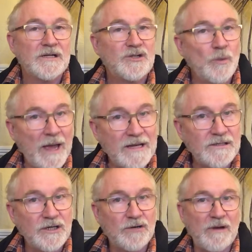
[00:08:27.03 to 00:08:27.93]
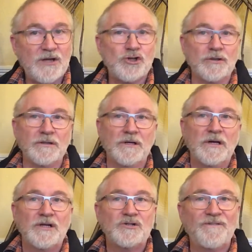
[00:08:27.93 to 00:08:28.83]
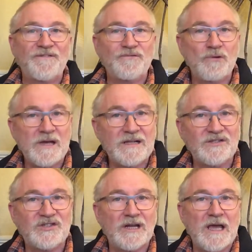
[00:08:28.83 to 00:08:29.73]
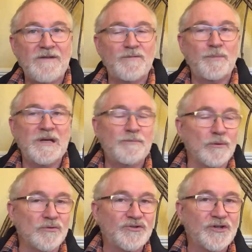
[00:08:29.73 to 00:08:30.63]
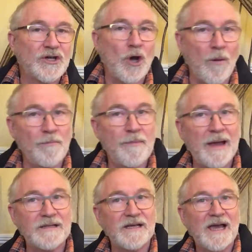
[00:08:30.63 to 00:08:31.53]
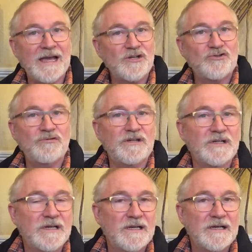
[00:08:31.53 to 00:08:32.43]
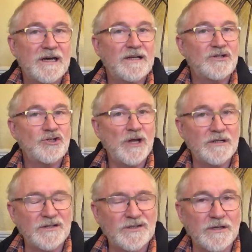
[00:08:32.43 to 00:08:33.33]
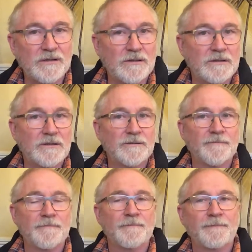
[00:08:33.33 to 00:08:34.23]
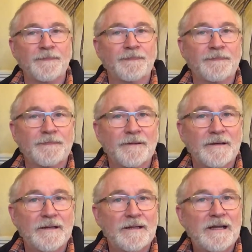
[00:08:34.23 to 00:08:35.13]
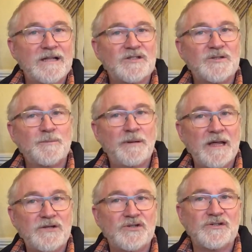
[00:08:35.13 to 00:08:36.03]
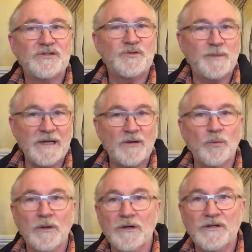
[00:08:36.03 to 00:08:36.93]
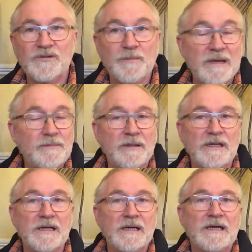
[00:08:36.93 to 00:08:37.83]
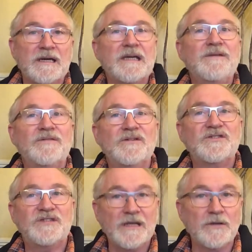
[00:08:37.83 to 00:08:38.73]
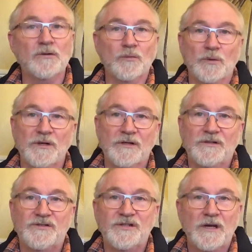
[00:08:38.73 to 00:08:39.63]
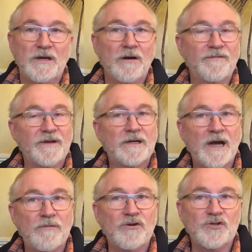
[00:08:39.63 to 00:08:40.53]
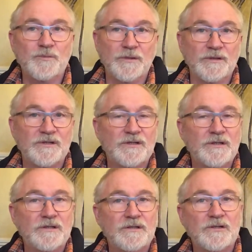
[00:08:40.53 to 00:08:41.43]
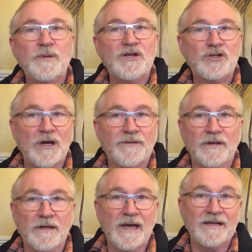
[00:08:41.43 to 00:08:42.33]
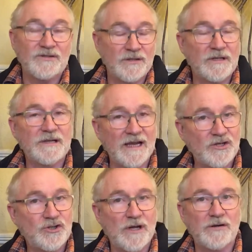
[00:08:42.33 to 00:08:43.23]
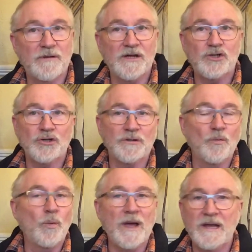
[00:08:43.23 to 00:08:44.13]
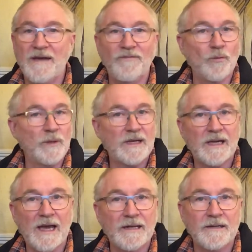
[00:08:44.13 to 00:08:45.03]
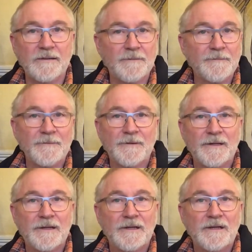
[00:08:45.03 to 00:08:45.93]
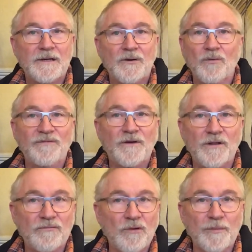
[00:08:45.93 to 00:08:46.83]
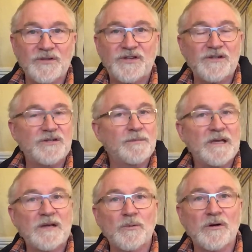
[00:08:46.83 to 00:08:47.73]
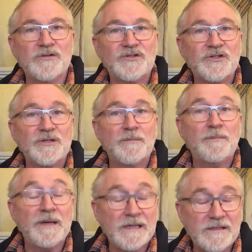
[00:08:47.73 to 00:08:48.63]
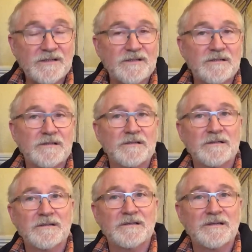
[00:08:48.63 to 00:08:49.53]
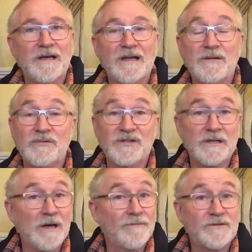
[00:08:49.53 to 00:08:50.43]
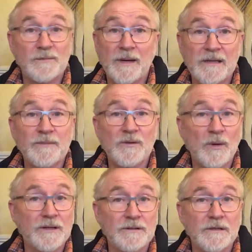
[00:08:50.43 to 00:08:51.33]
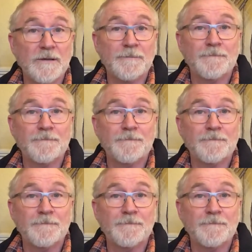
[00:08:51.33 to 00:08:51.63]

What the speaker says: To end aggression, to free enslaved peoples, to combat hatred and genocide. Let's pledge to speak words, maybe even single words, of encouragement to each other and to the next generation whenever we can. All Father Robert said to me was peace, and it was enough to make me wonder.